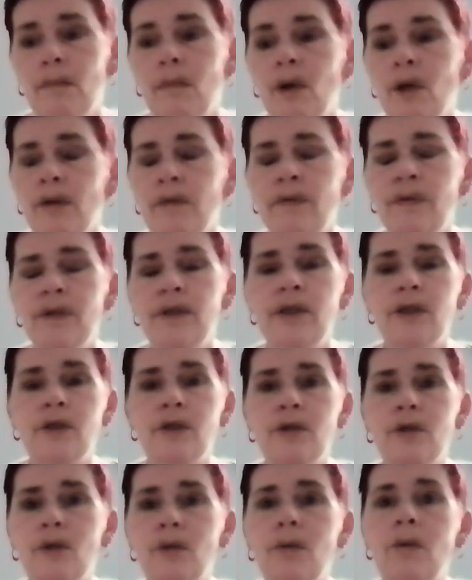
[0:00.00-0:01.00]

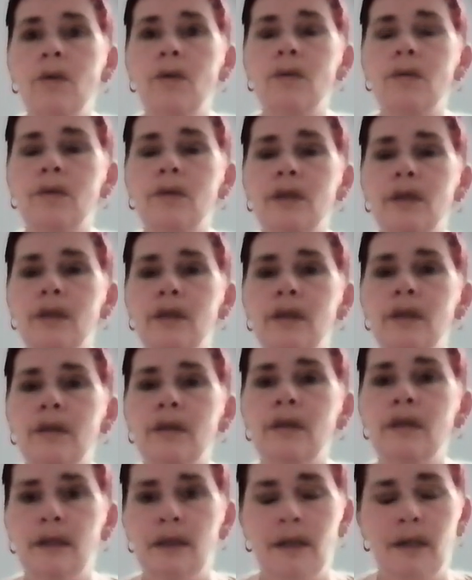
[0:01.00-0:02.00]
Mindfulness talks
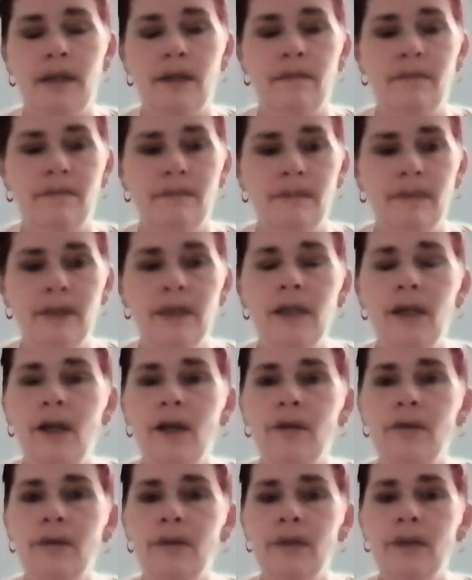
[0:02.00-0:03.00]
that, you
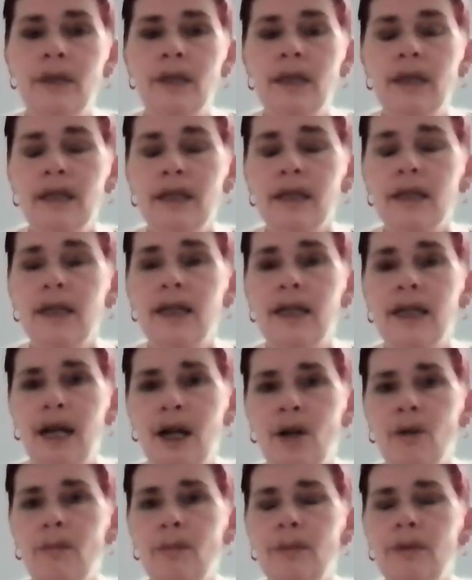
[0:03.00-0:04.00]
know, can
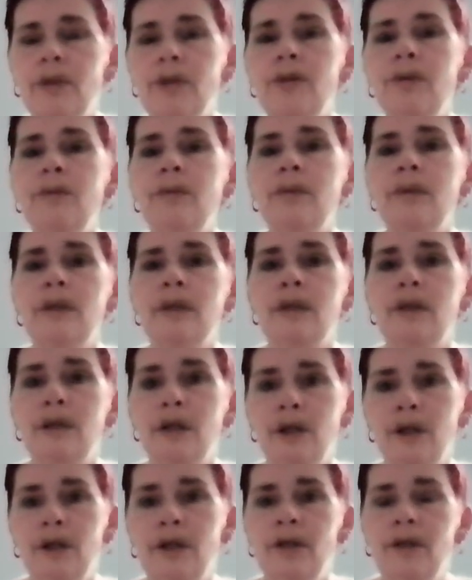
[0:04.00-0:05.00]
help you
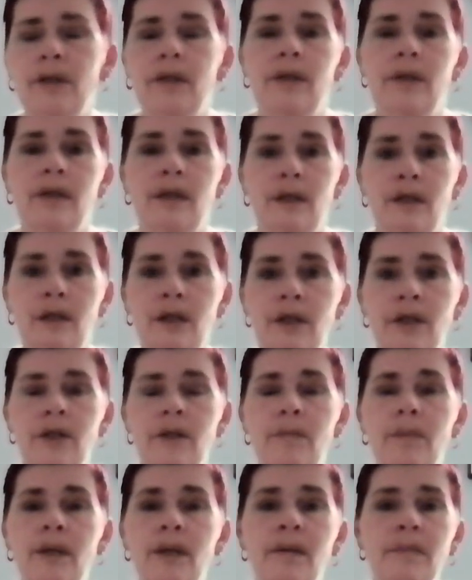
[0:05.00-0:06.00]
learn
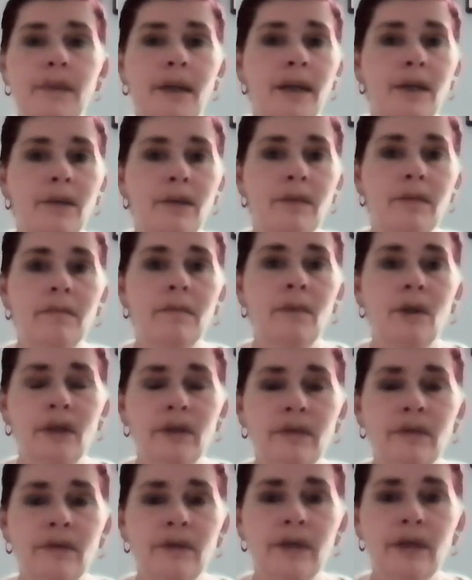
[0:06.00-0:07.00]
a bit about
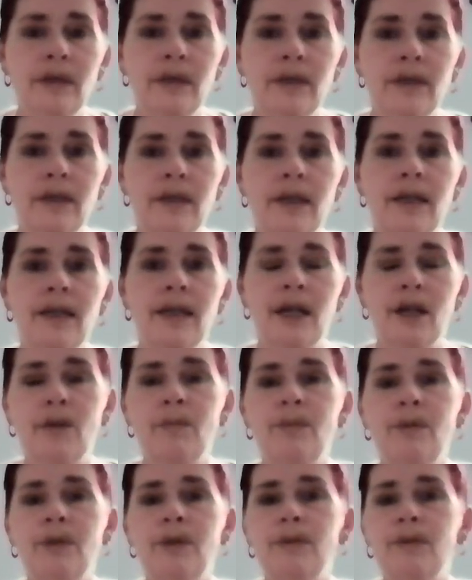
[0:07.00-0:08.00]
mindfulness and
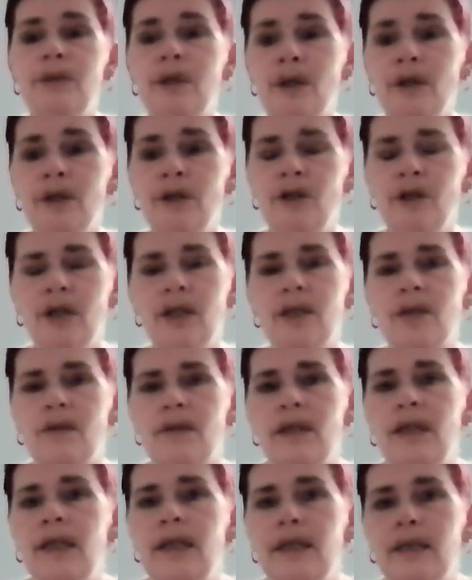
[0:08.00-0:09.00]
help you
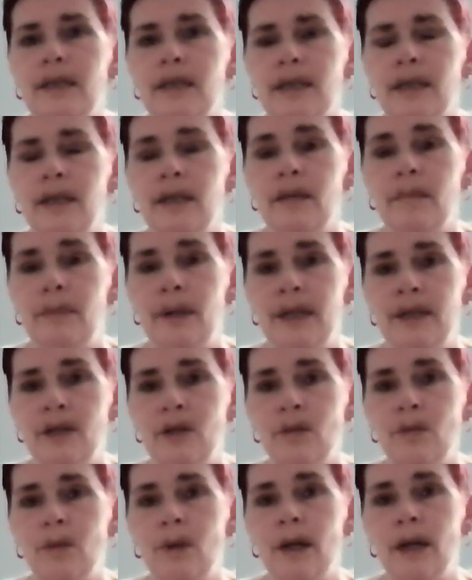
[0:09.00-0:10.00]
digest things in a
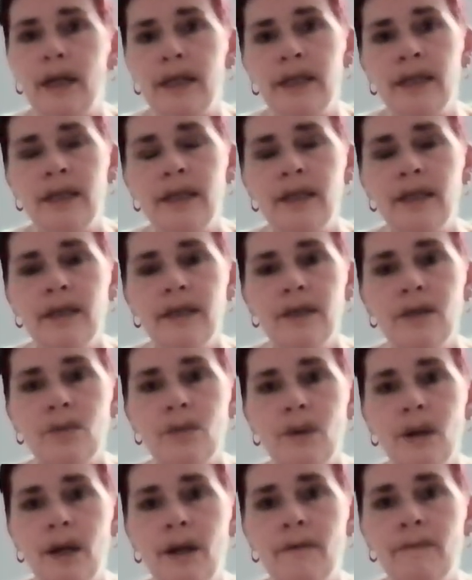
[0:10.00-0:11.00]
better way
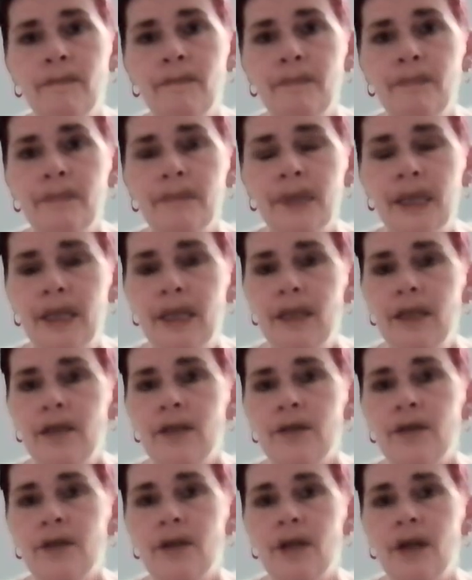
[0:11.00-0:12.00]
as well.
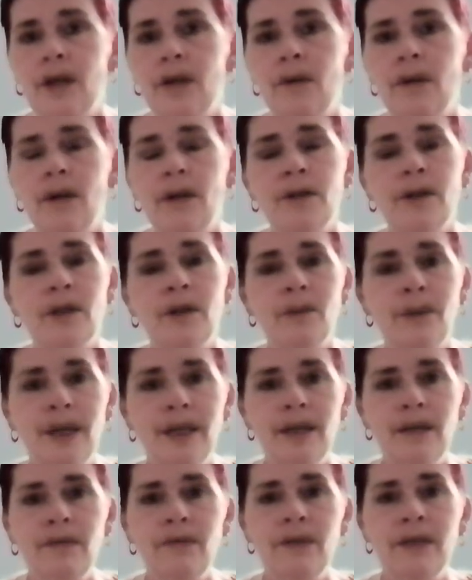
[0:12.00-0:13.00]
So I'm going to
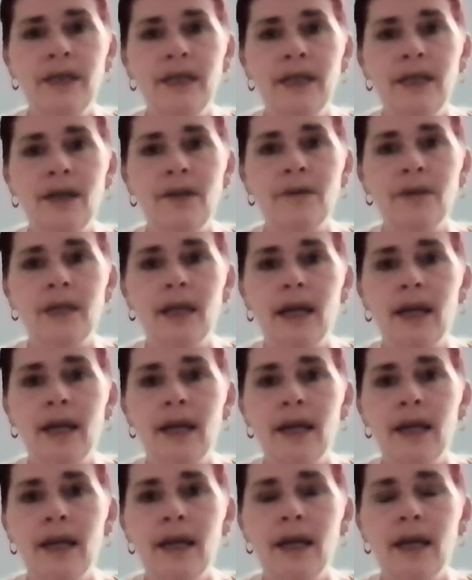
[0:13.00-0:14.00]
end the video
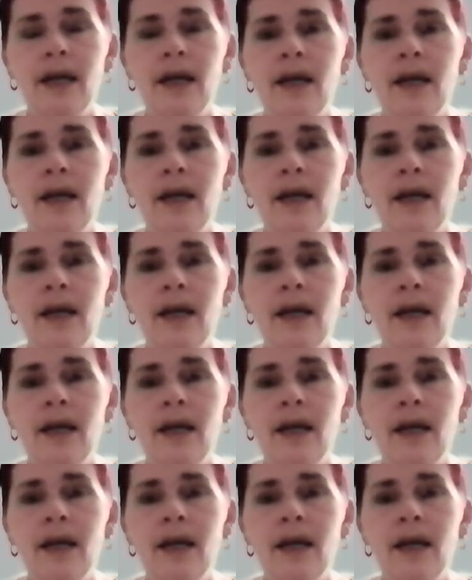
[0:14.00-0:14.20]
there.